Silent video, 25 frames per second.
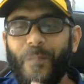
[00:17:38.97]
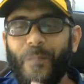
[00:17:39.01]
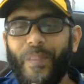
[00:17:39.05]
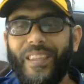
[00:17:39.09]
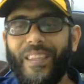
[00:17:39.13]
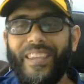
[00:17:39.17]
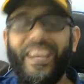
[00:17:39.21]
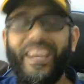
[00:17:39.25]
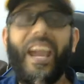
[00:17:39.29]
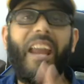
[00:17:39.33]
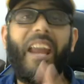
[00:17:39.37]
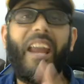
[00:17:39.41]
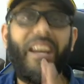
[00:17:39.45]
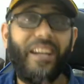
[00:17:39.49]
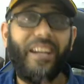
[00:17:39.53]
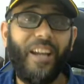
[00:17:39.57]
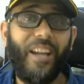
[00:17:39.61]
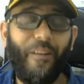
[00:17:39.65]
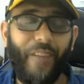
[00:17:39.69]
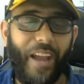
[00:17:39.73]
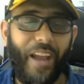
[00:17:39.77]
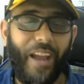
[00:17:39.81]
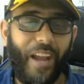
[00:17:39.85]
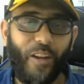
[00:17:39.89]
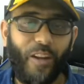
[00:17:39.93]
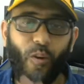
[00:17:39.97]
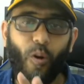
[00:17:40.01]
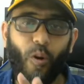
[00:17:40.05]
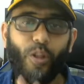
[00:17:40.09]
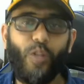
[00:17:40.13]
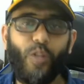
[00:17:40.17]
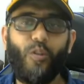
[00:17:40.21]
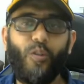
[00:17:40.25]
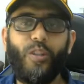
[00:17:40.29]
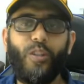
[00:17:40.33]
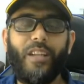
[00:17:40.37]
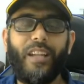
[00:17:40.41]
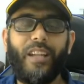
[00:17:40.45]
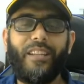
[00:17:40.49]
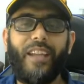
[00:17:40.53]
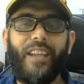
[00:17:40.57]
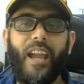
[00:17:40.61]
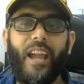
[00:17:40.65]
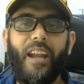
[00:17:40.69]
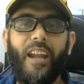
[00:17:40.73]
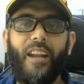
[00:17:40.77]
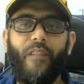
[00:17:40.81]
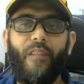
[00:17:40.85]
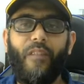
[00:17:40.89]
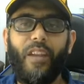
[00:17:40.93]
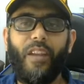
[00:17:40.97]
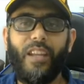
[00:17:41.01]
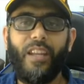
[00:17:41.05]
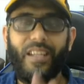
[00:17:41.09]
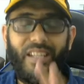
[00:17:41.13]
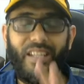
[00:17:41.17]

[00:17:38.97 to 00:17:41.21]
carried away. I don't want you to get carried away.